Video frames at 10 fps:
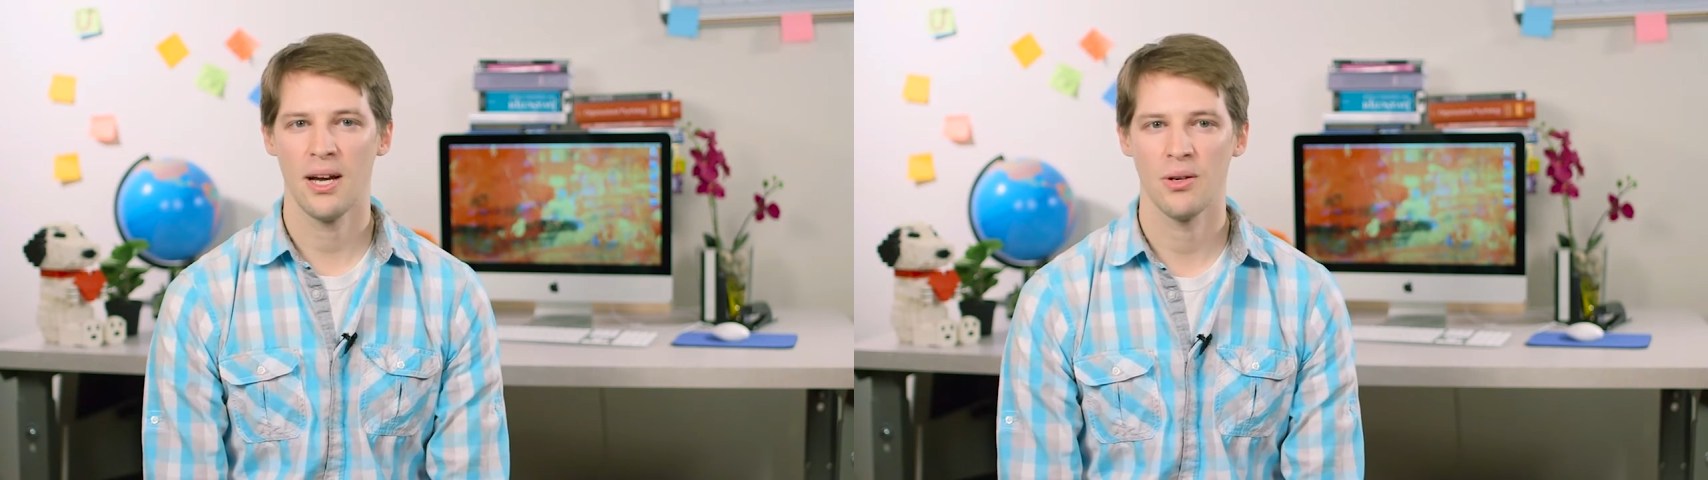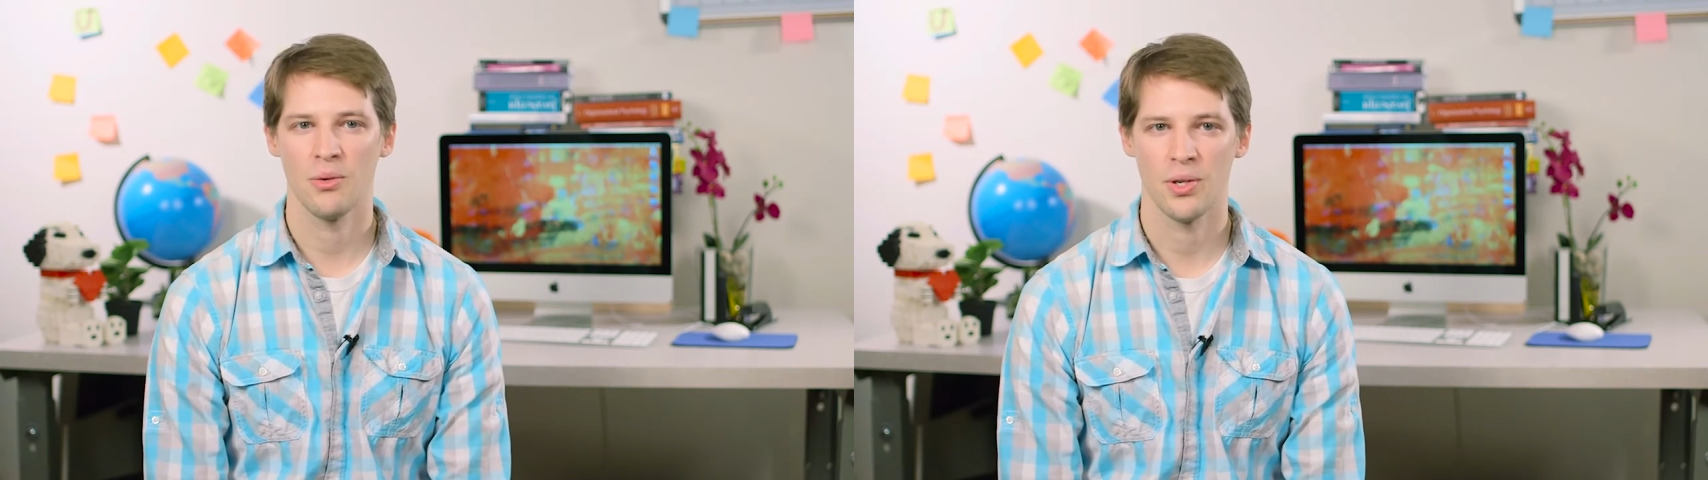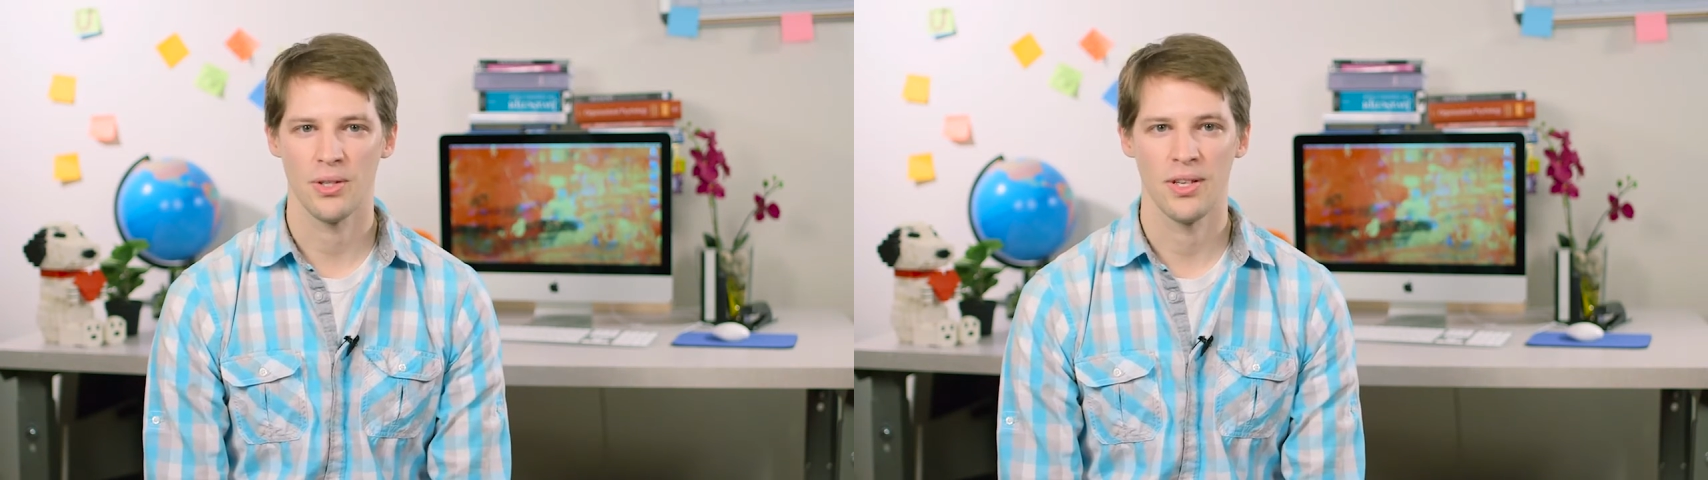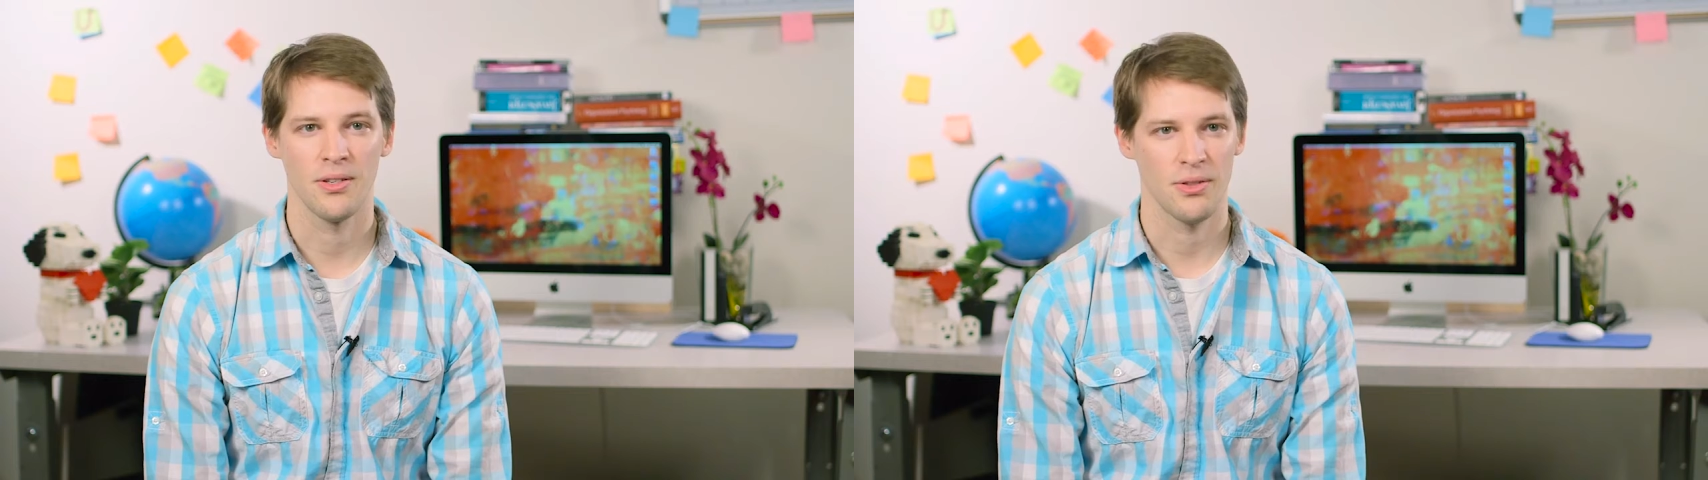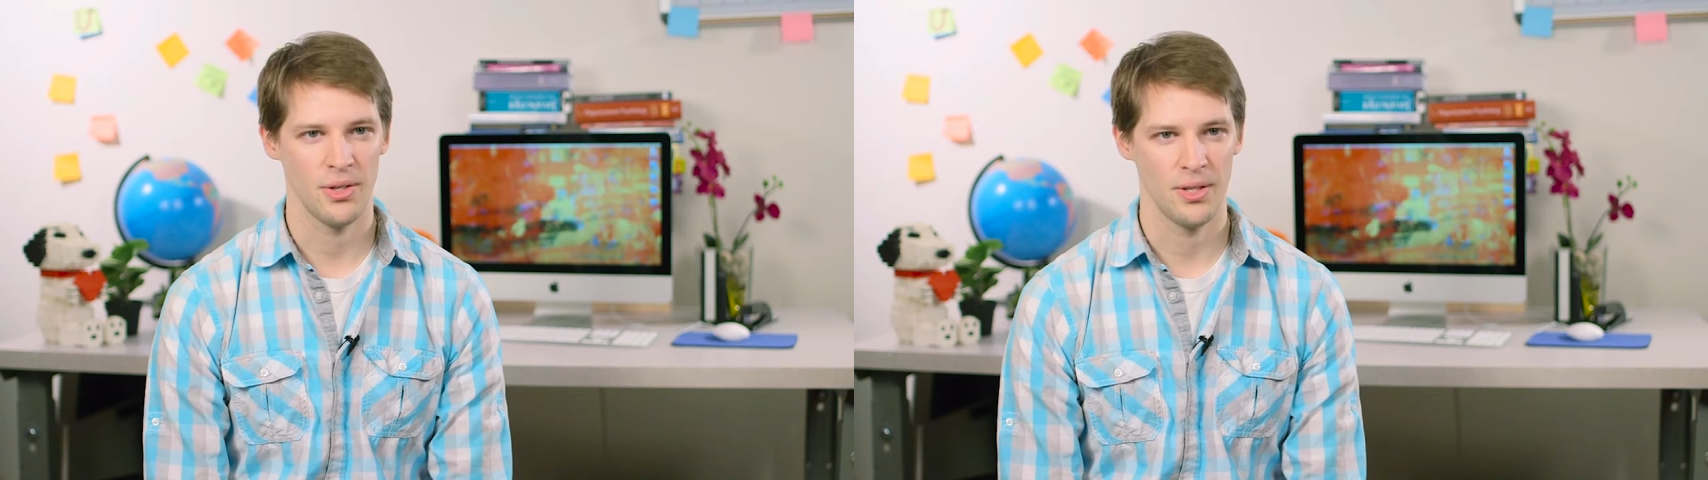how it works
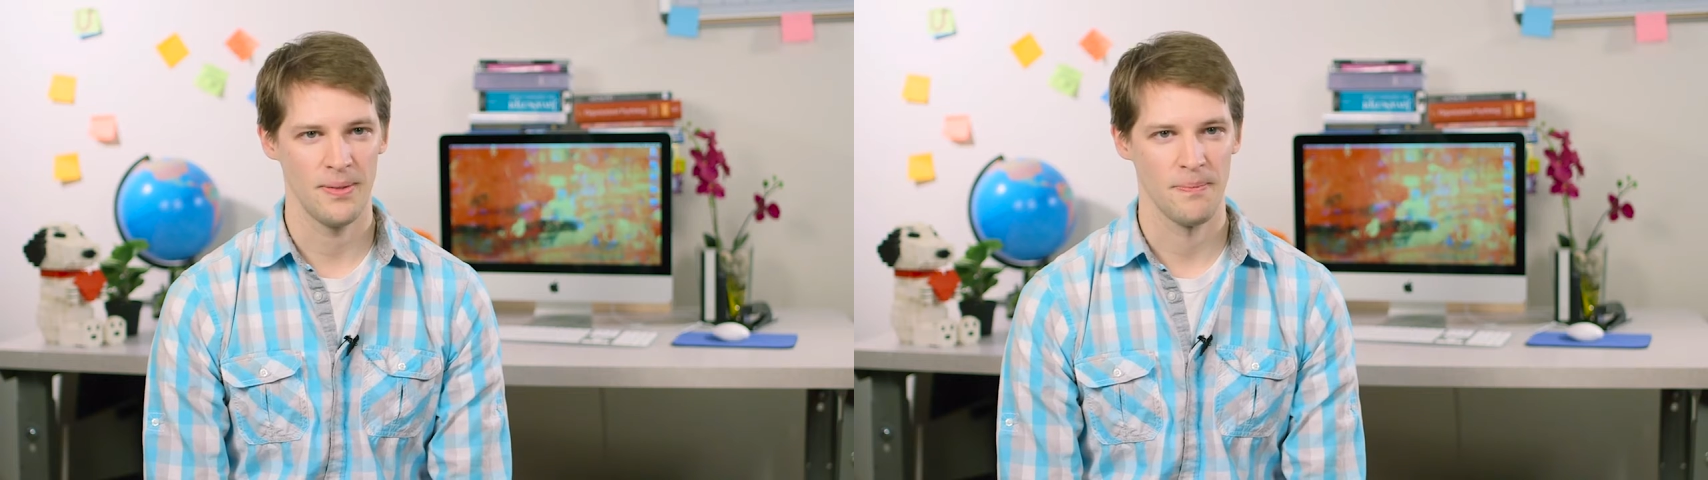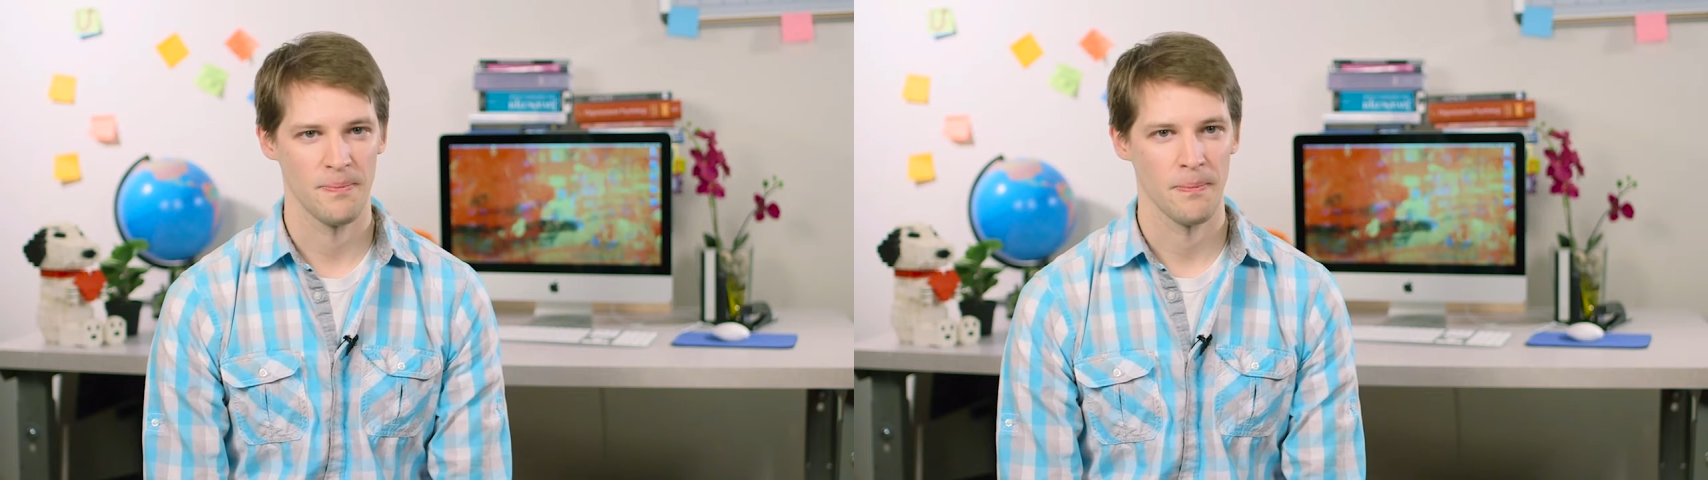under the hood.